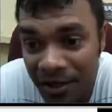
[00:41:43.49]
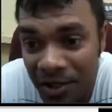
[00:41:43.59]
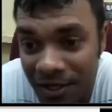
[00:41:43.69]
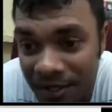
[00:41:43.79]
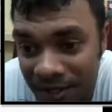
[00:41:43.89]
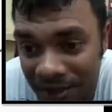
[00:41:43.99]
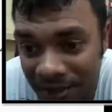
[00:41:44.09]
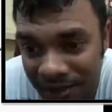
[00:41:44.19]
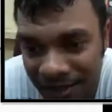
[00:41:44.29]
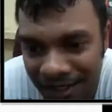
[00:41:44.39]
But it works
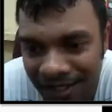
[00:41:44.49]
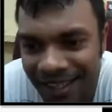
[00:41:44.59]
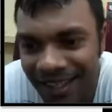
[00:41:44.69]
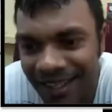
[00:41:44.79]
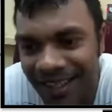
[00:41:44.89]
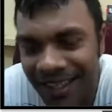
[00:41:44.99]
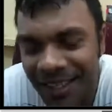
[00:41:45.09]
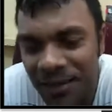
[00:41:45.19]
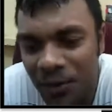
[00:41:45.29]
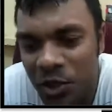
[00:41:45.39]
really, really
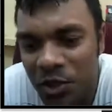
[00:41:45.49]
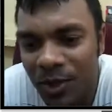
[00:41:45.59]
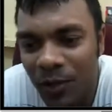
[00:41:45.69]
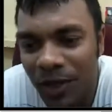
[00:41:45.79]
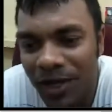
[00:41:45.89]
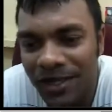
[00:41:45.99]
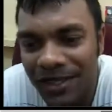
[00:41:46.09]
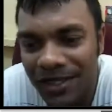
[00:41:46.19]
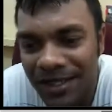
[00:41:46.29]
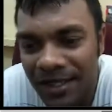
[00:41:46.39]
well for small
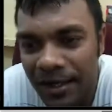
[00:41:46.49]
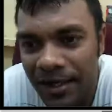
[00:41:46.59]
groups.